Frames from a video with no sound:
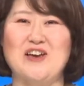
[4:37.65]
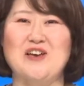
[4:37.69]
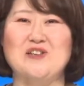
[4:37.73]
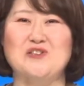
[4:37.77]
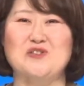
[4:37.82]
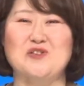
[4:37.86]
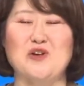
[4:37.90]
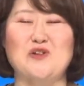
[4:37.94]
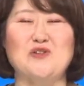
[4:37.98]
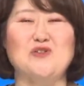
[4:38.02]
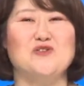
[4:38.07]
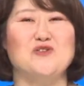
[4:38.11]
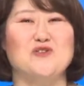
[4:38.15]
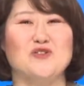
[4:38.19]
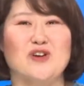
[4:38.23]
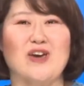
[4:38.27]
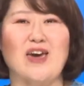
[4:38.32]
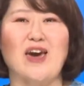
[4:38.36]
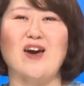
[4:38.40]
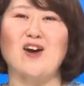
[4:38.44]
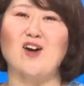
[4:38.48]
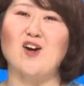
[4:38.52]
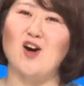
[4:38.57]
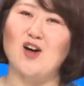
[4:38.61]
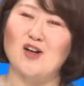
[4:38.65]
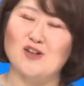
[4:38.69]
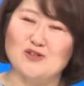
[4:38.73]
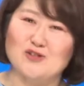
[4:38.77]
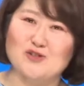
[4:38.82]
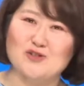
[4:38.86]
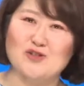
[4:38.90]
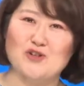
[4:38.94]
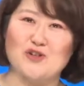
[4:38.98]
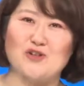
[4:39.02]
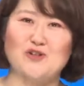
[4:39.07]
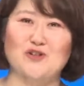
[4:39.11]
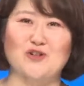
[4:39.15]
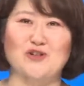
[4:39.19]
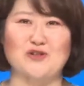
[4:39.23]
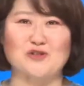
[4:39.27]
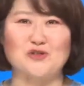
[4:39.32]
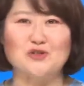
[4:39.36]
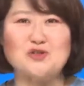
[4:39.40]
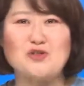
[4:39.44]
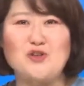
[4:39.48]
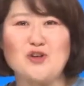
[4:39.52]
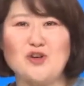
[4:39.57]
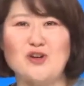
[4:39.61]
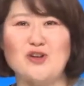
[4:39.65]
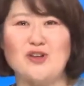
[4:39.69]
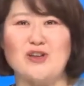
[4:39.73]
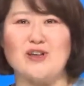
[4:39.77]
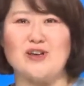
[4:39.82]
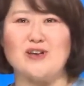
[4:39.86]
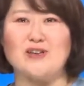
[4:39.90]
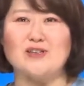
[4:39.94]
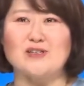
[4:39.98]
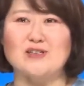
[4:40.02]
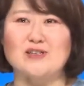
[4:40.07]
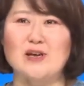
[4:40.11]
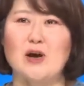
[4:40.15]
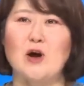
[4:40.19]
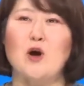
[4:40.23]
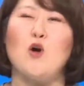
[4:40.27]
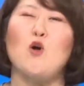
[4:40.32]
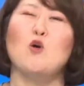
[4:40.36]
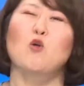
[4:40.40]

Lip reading: So you can control your students